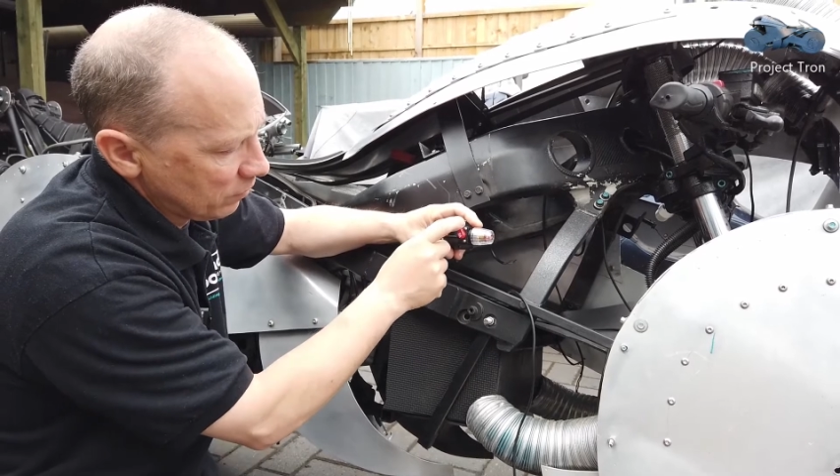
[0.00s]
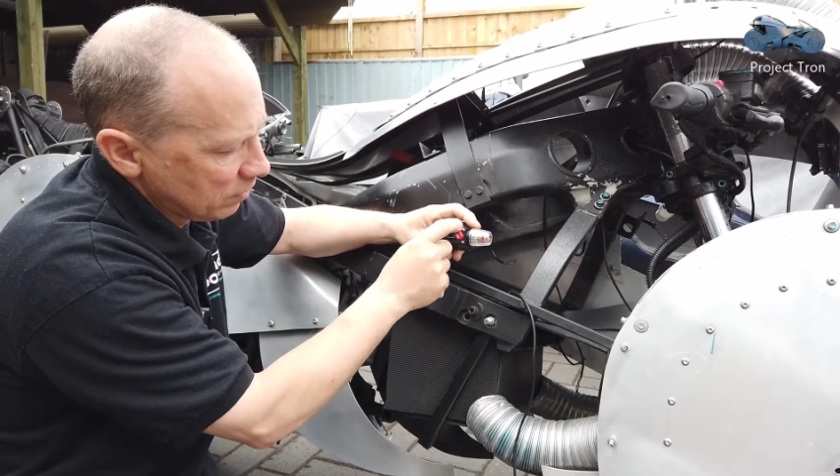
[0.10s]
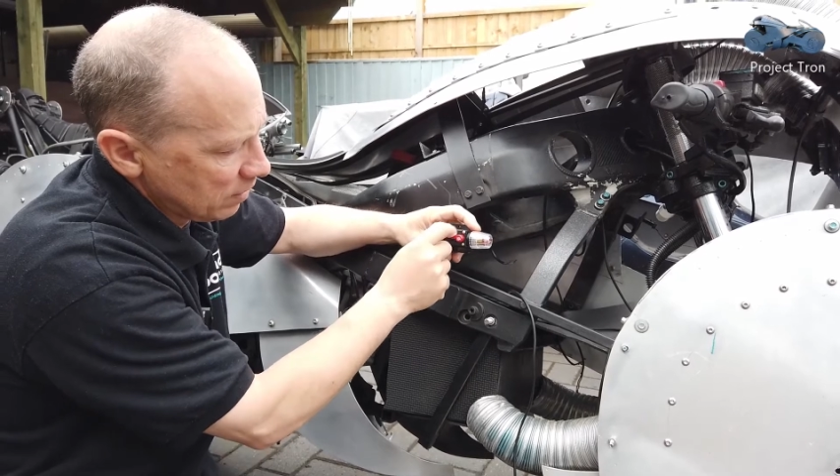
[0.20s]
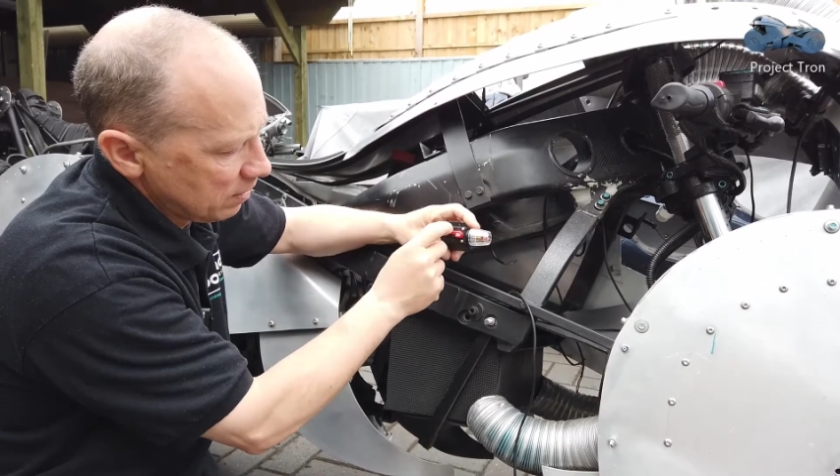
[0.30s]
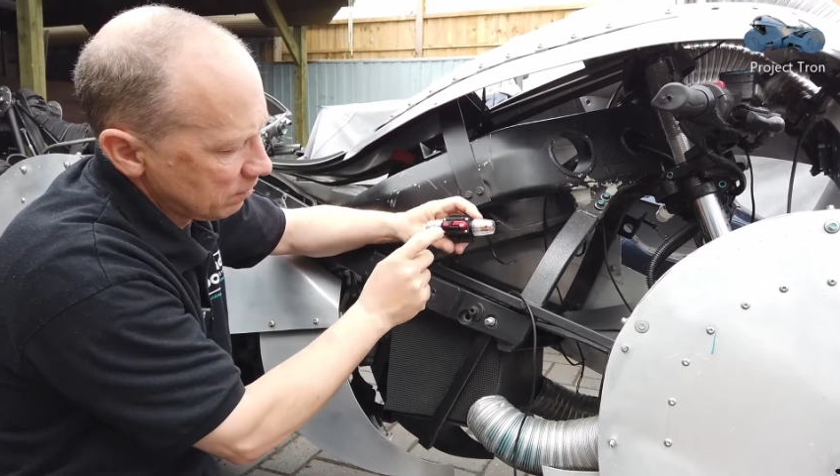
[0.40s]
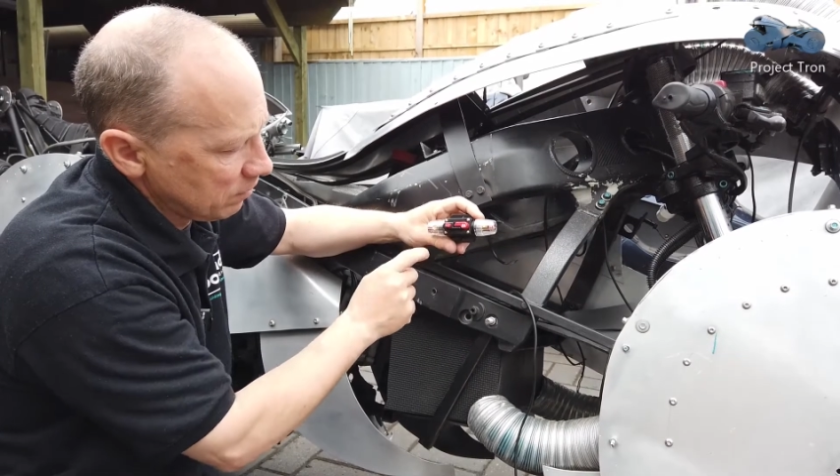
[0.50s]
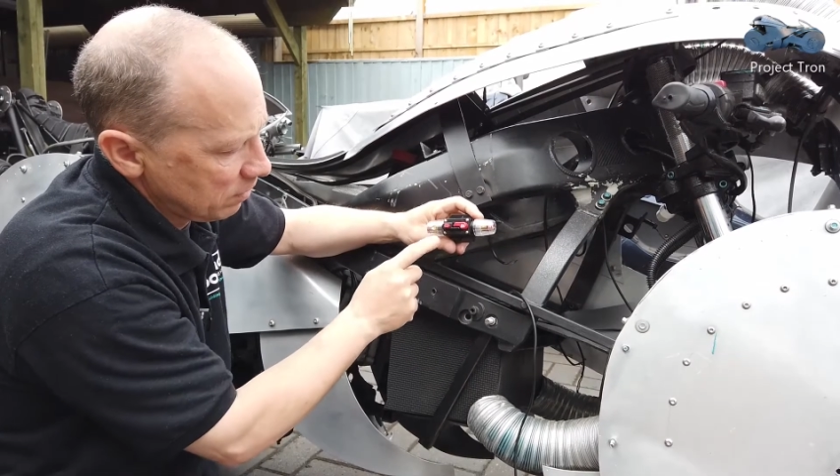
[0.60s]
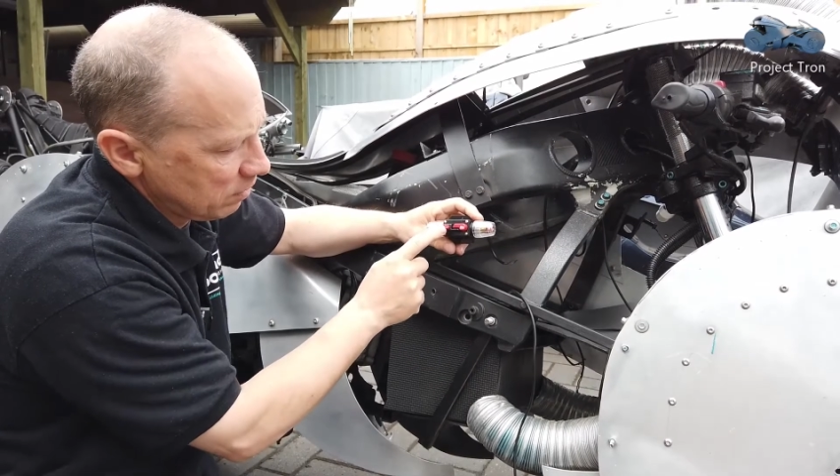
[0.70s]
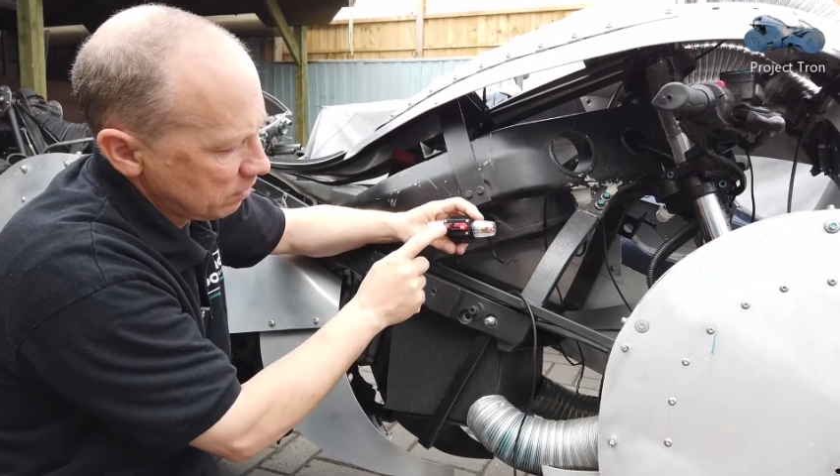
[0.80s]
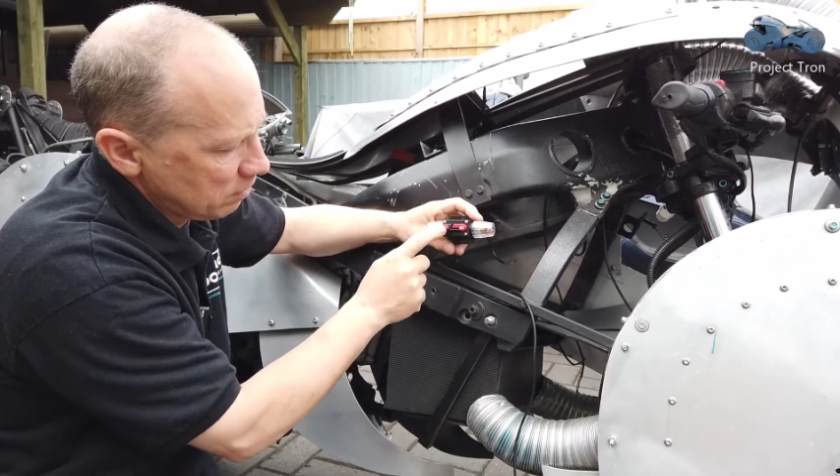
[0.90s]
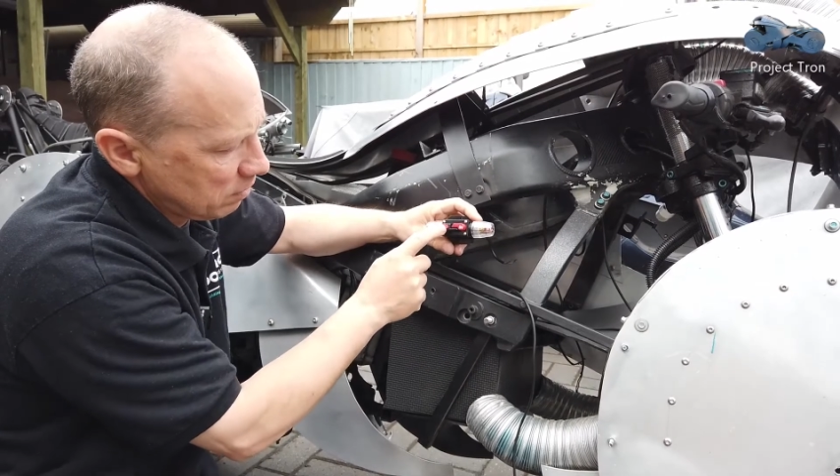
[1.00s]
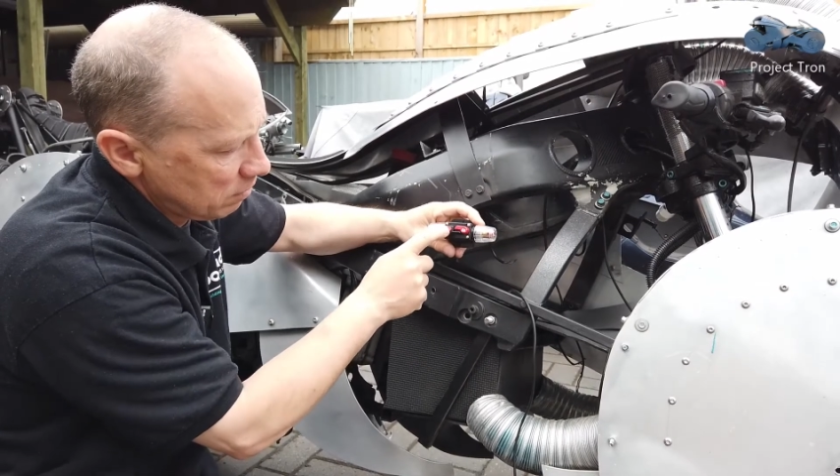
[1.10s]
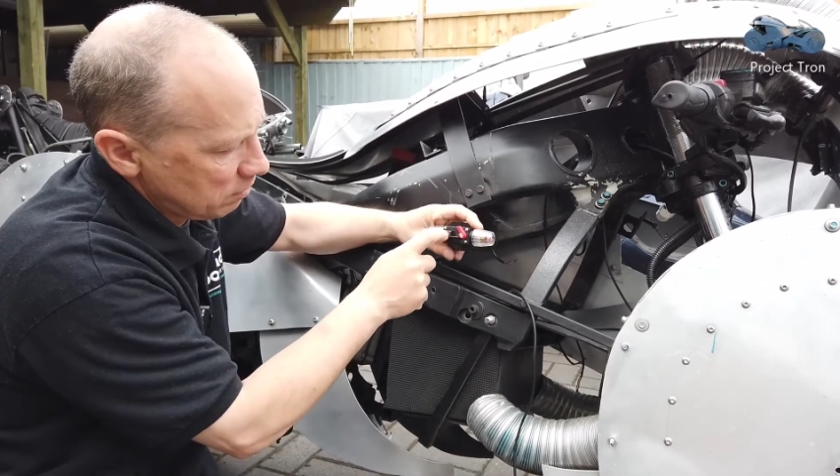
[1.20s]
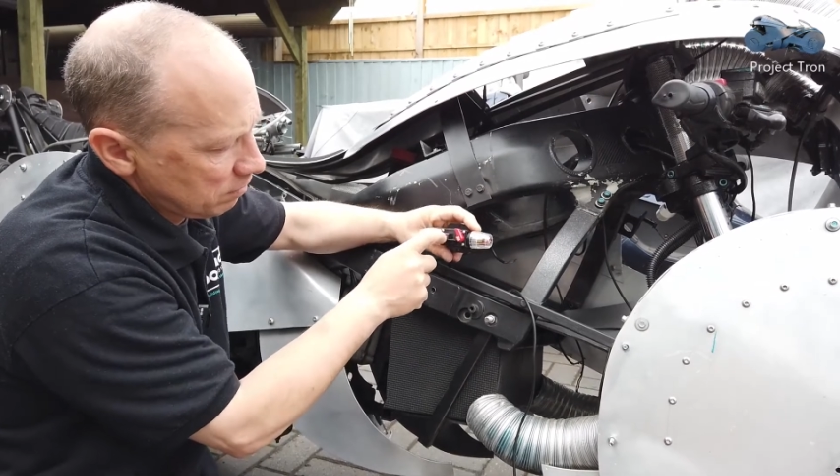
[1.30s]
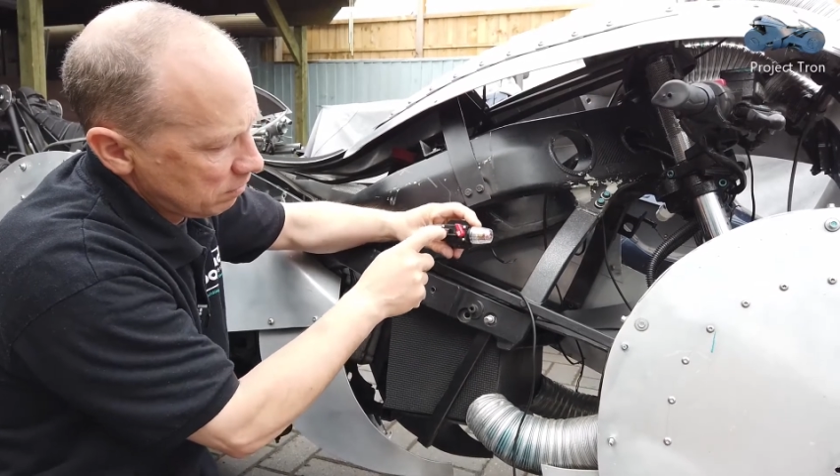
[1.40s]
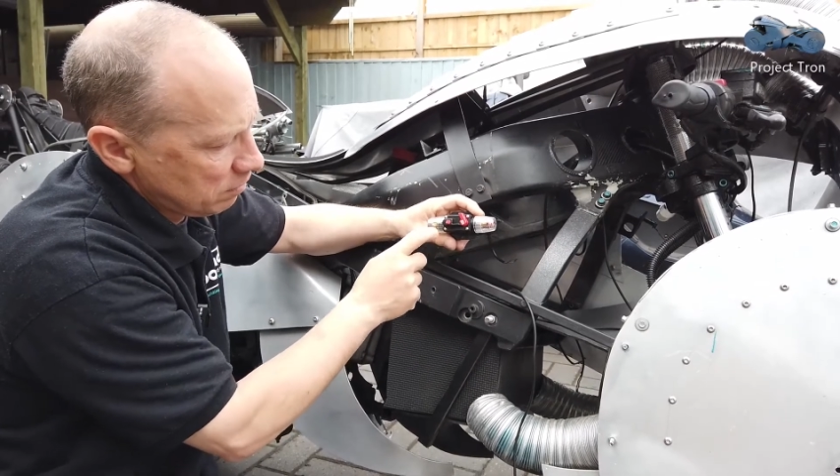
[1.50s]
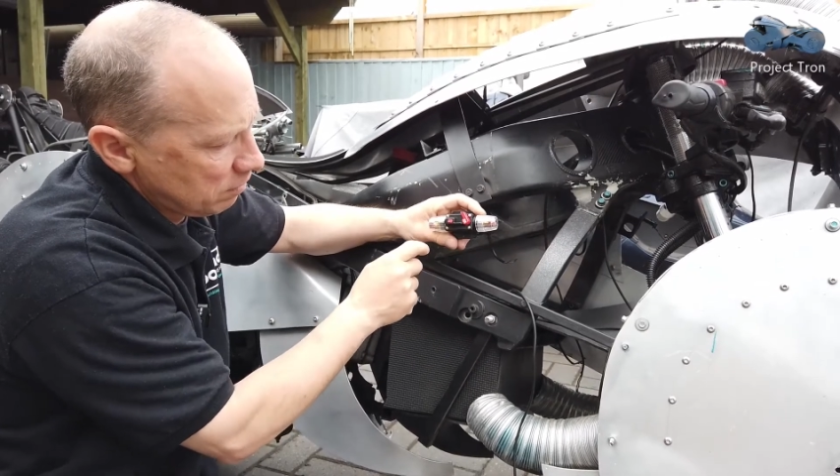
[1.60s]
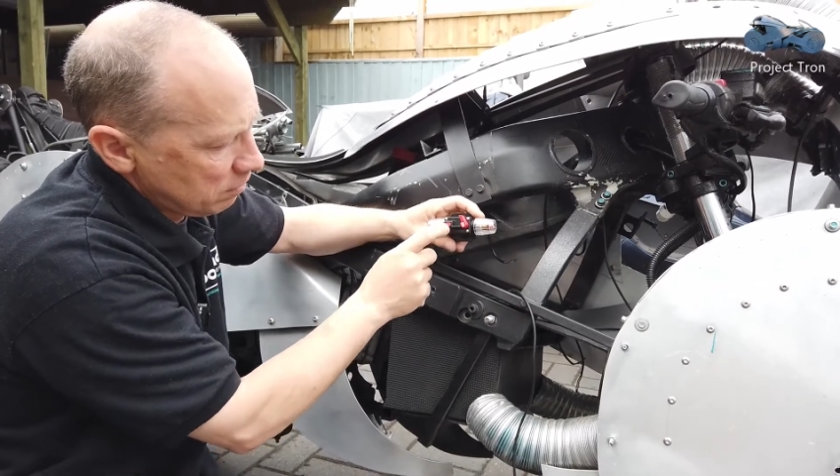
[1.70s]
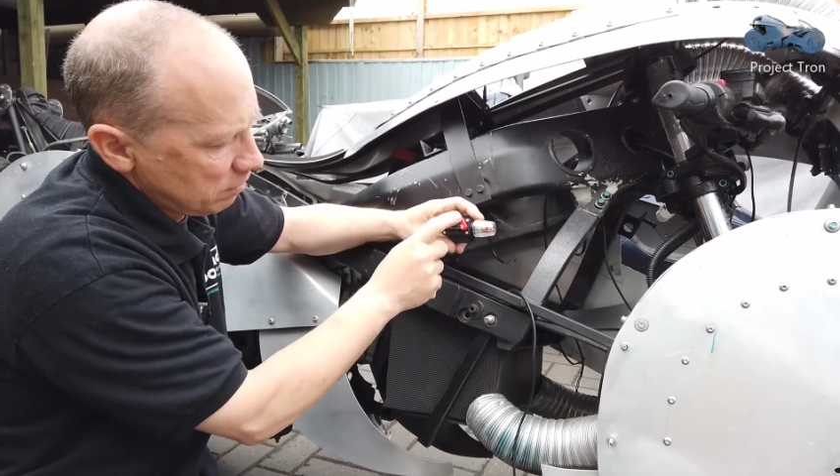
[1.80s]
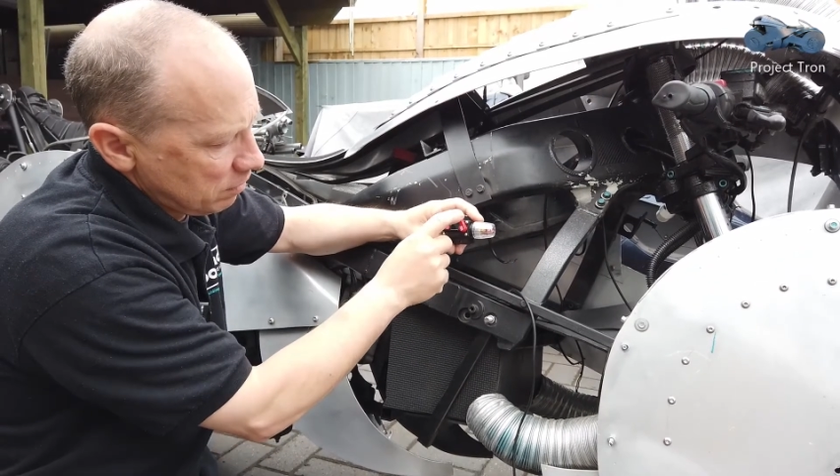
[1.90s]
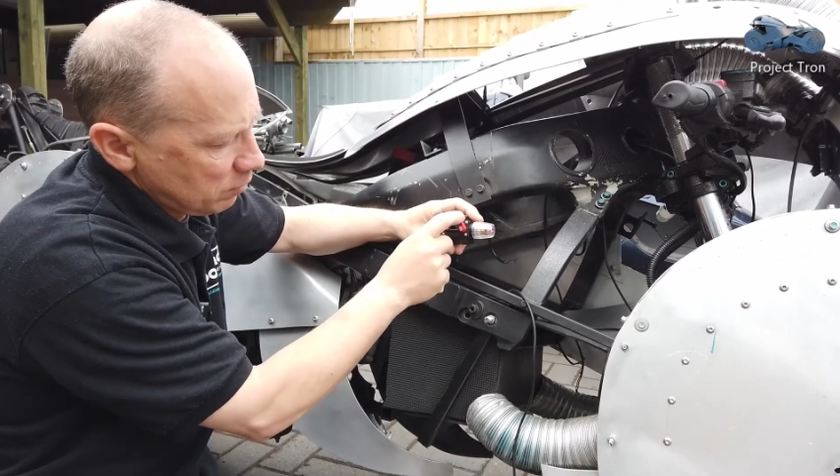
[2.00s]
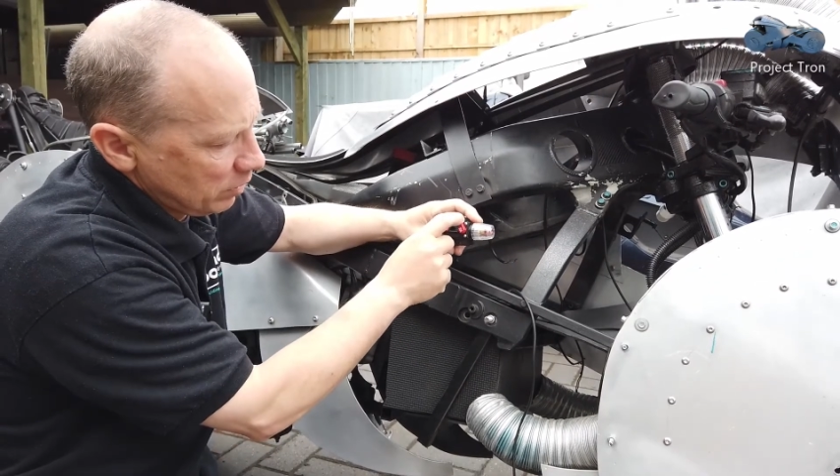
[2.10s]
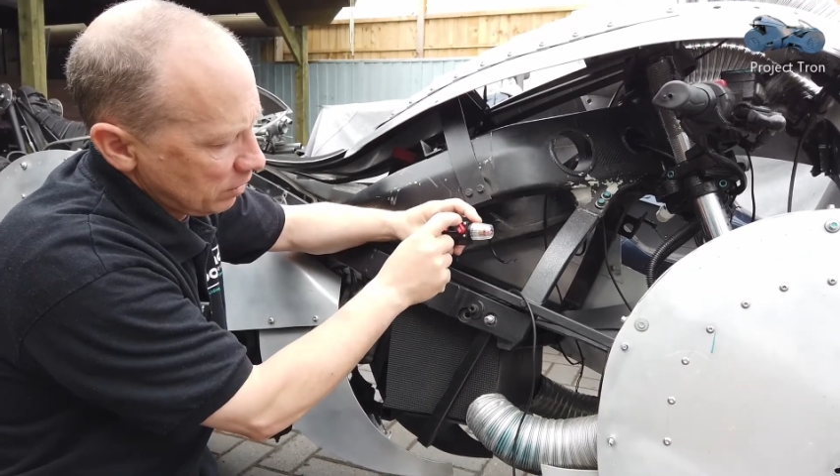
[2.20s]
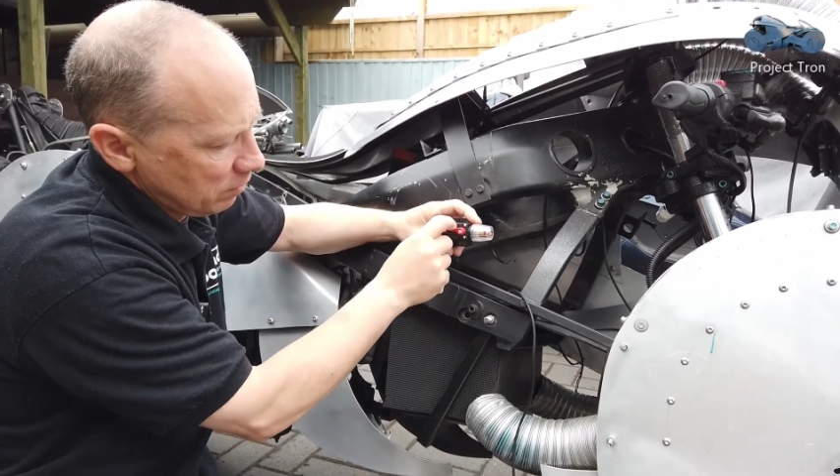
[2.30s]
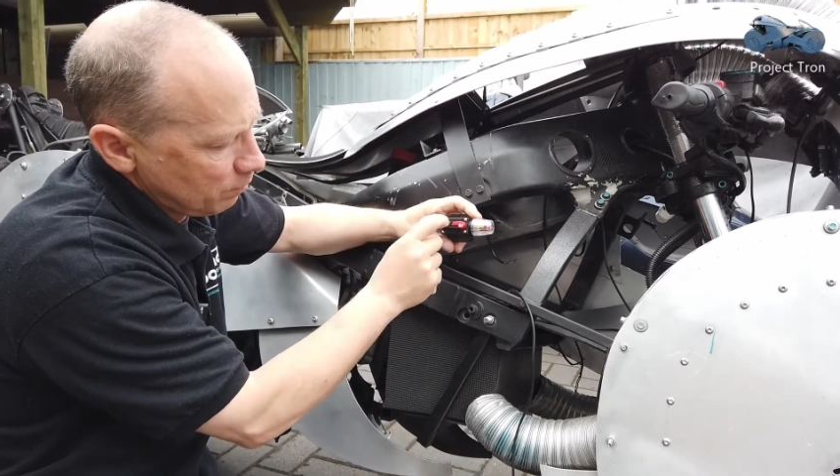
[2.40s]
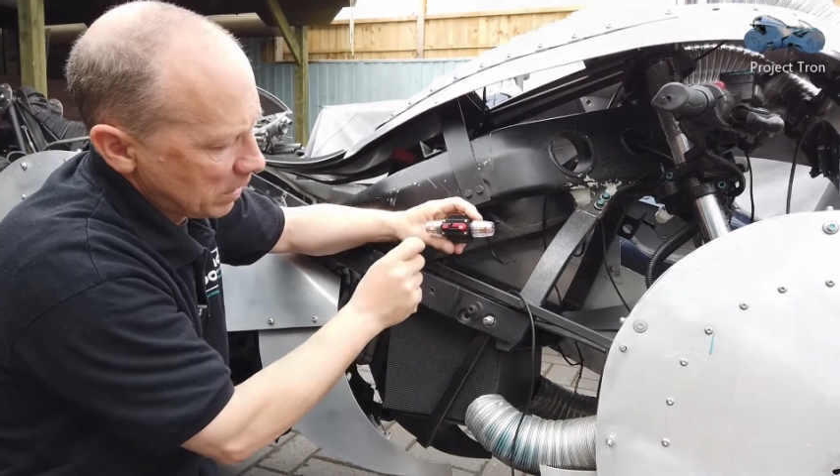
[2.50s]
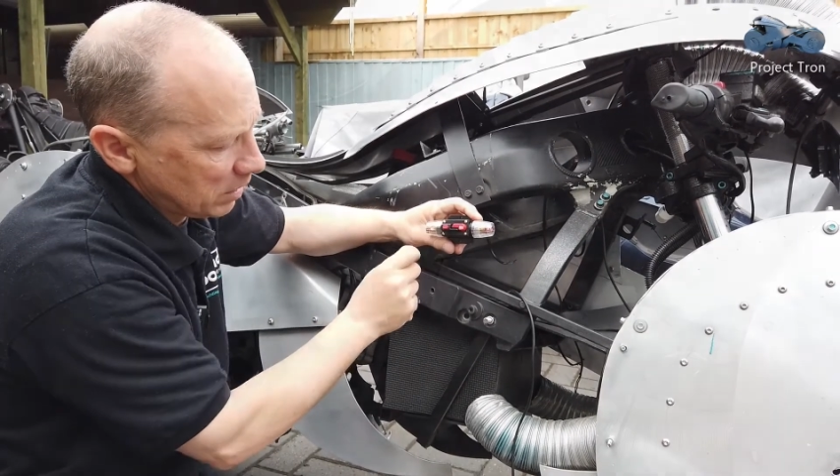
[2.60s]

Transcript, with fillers: circuit, and then we can